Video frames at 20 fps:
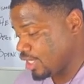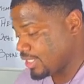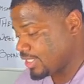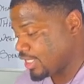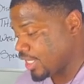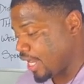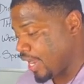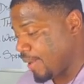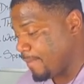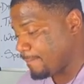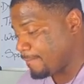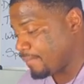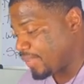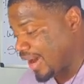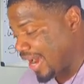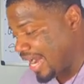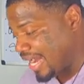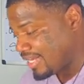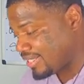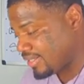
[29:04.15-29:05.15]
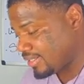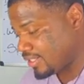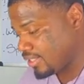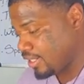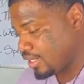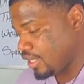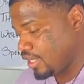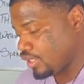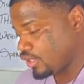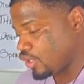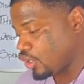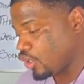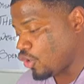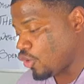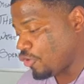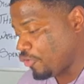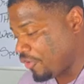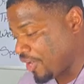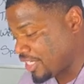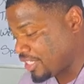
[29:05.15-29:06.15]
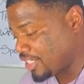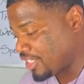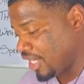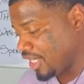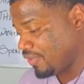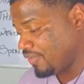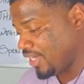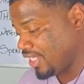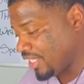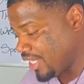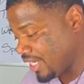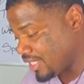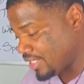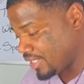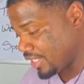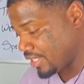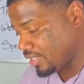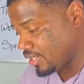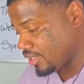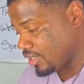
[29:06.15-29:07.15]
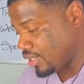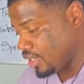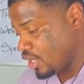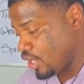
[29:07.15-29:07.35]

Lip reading: to embrace the Christian religion,